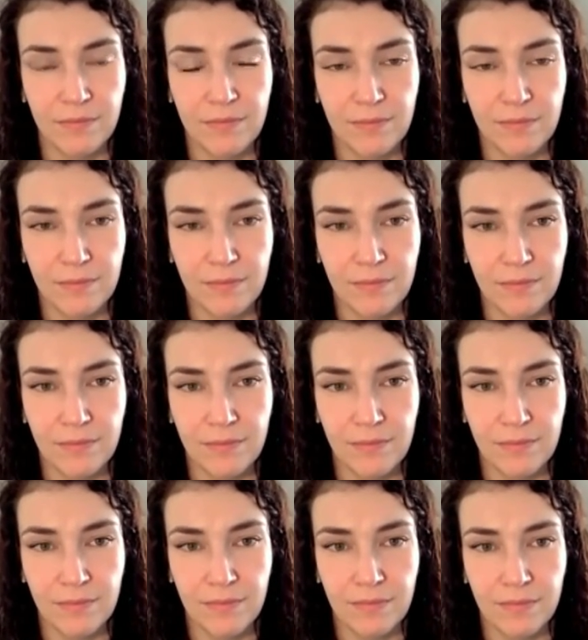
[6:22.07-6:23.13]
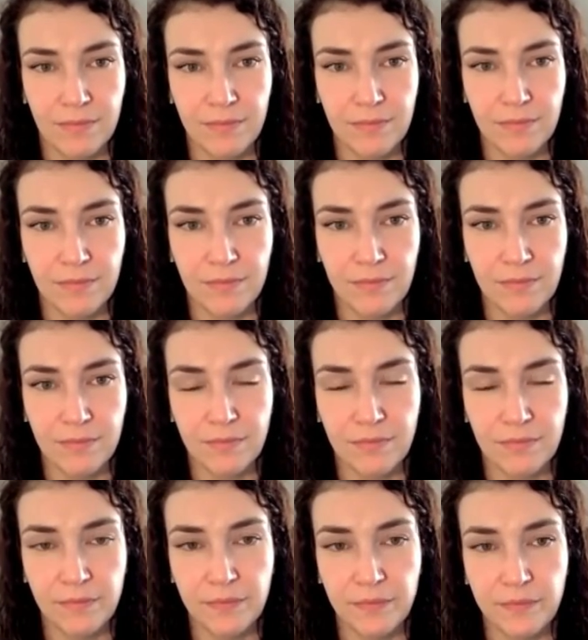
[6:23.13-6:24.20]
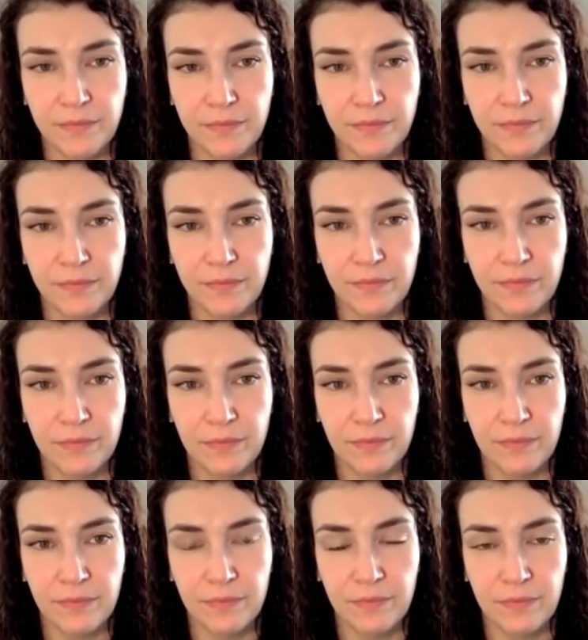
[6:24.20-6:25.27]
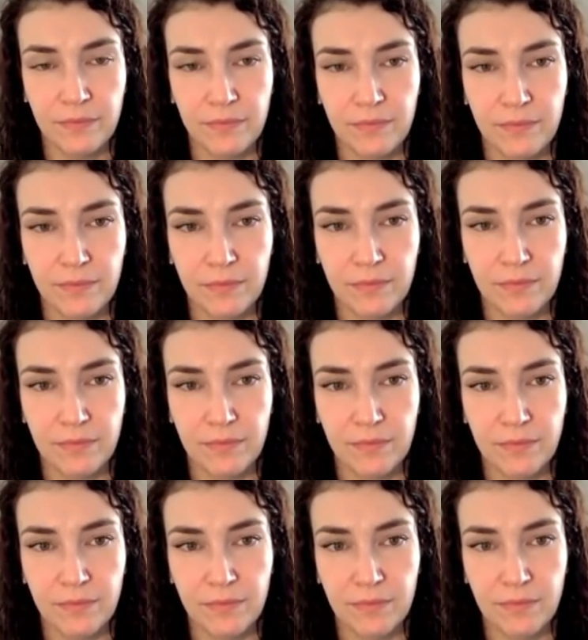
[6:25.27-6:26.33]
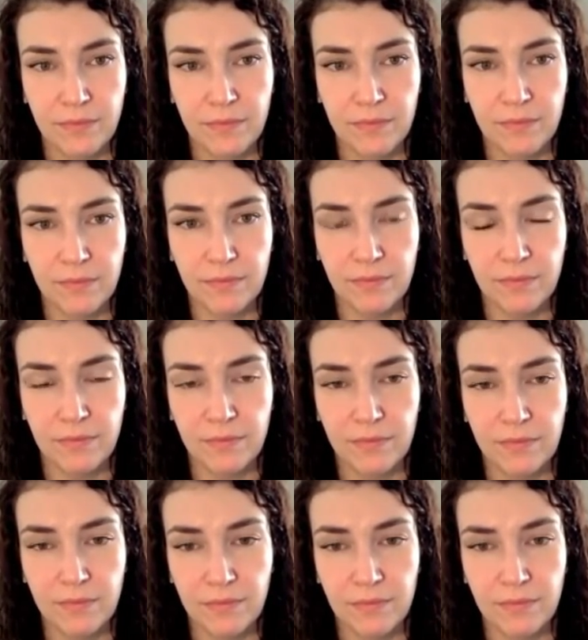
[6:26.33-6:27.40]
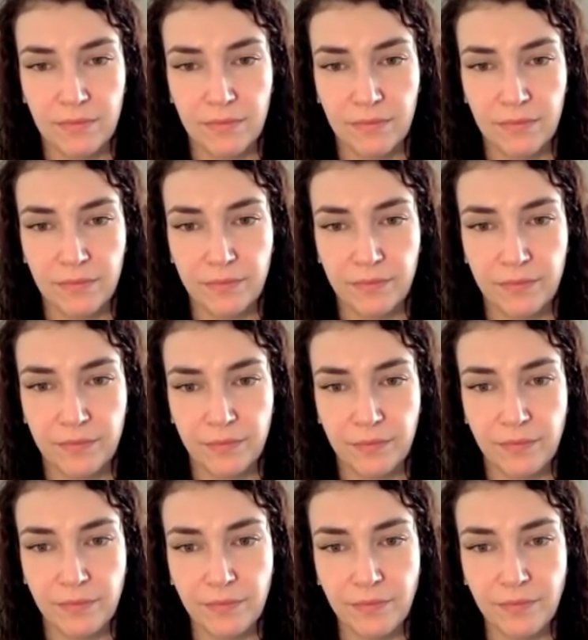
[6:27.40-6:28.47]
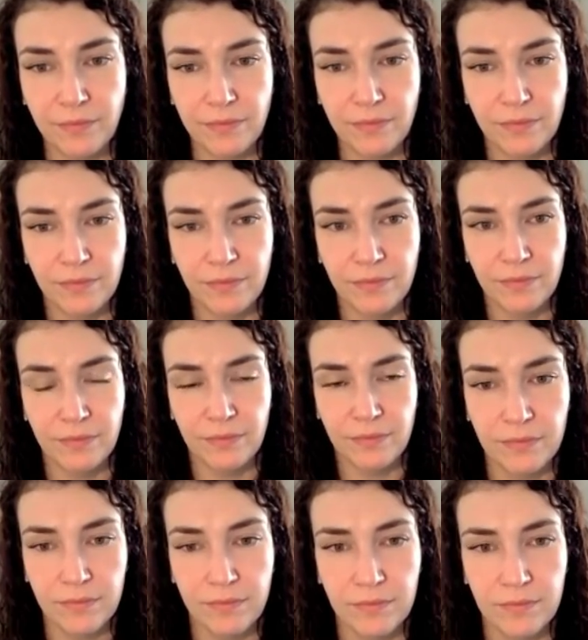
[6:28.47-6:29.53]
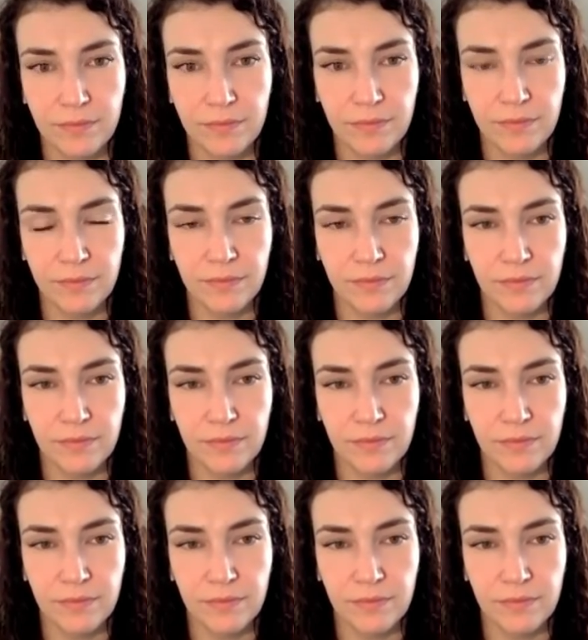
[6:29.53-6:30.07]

(not speaking)